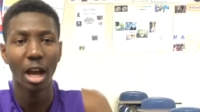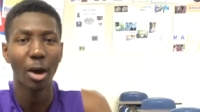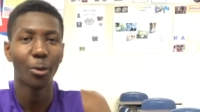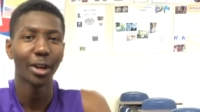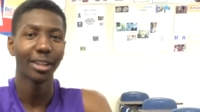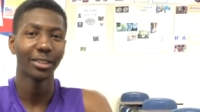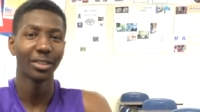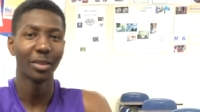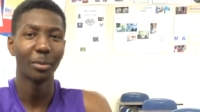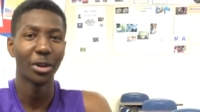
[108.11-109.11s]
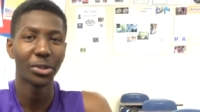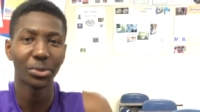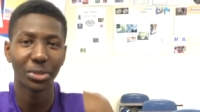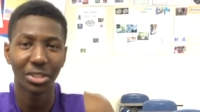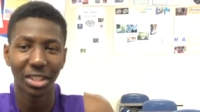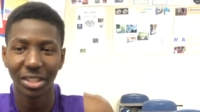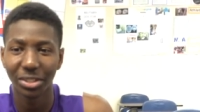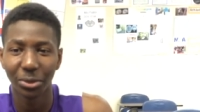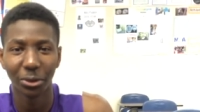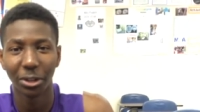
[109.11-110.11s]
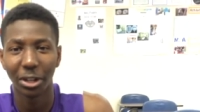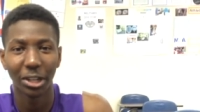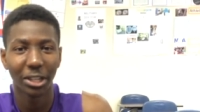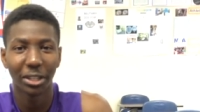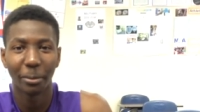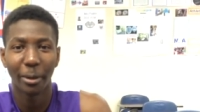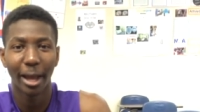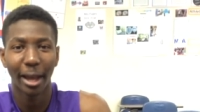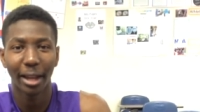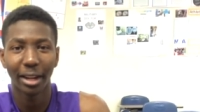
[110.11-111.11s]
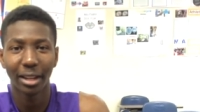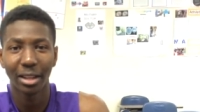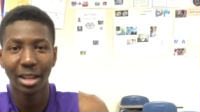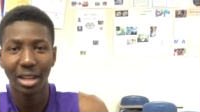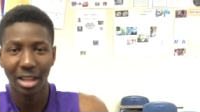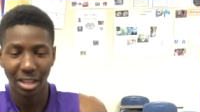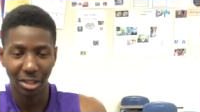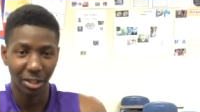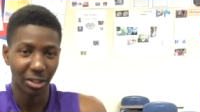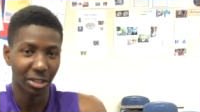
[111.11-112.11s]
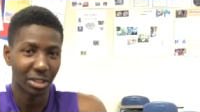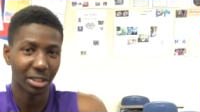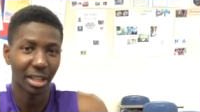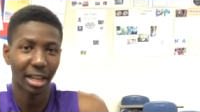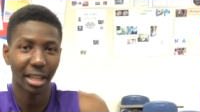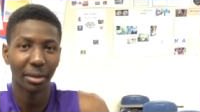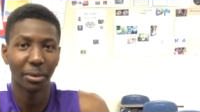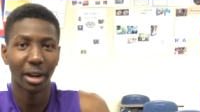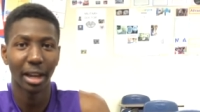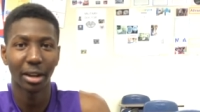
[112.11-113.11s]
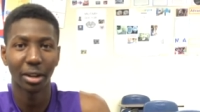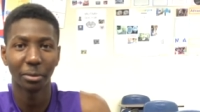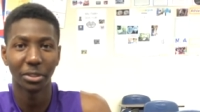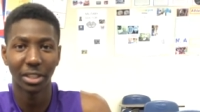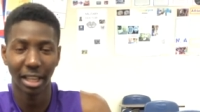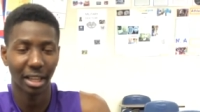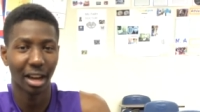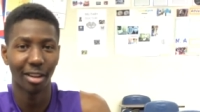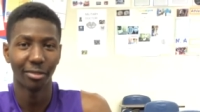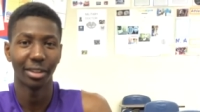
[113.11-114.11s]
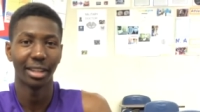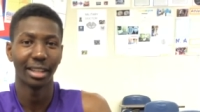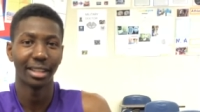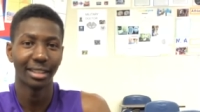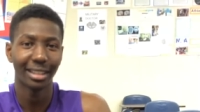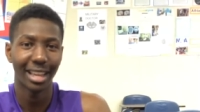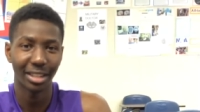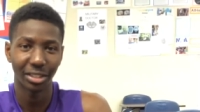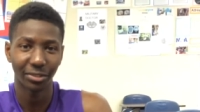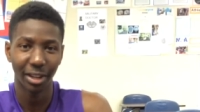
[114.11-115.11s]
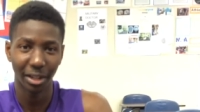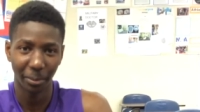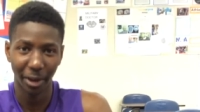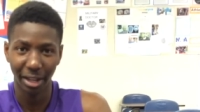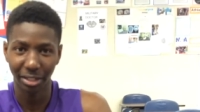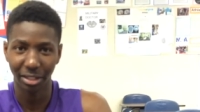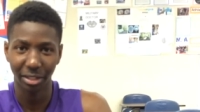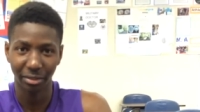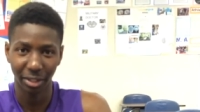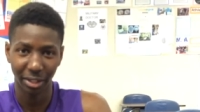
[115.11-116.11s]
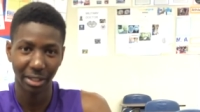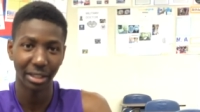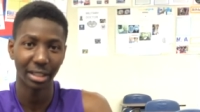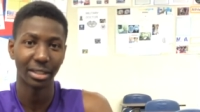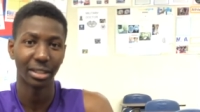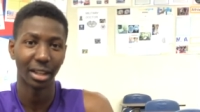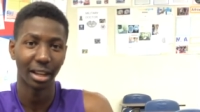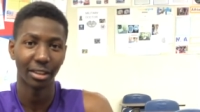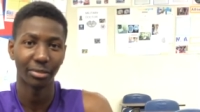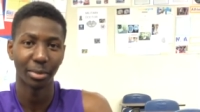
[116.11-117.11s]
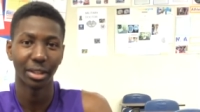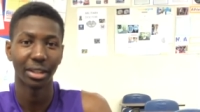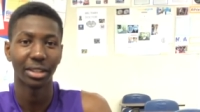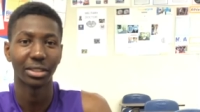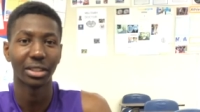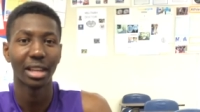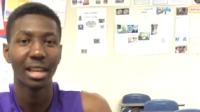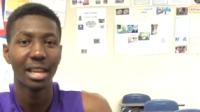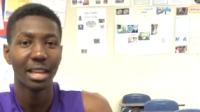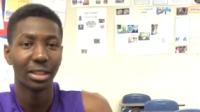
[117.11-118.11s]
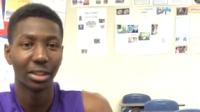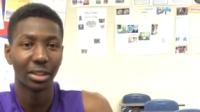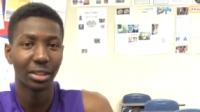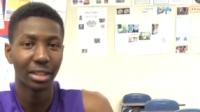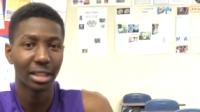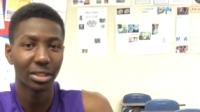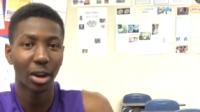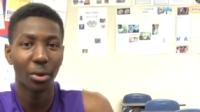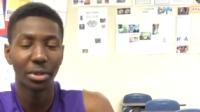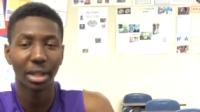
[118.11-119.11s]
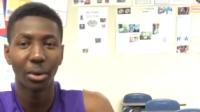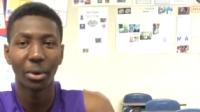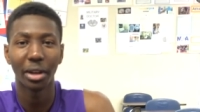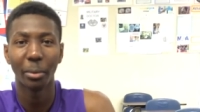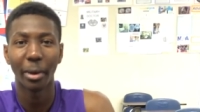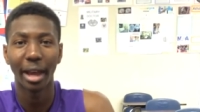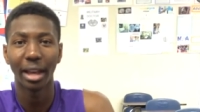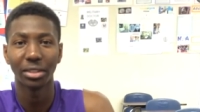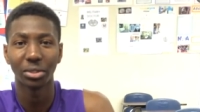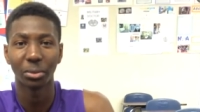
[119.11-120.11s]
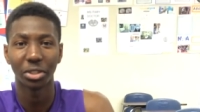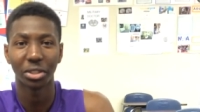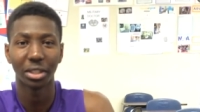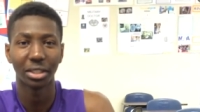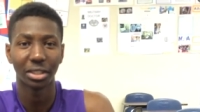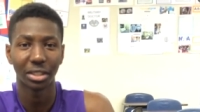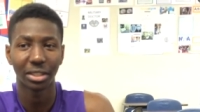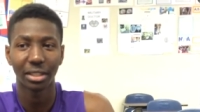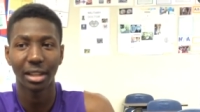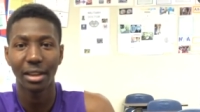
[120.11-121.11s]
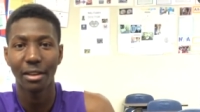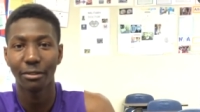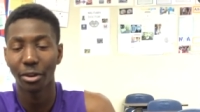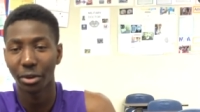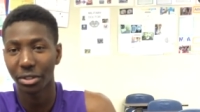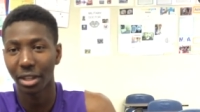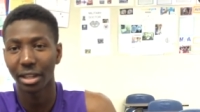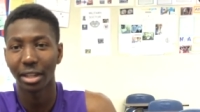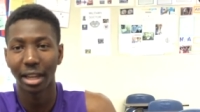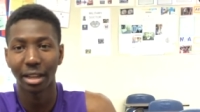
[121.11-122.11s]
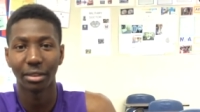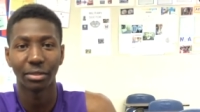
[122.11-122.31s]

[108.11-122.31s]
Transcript: Uh, what I learned the most was just through the good and the bad you know, you just got to keep your head up, stay confident, and just find the positive and good things in life because the good things always outweigh the bad, so we shouldn't just focus on the negative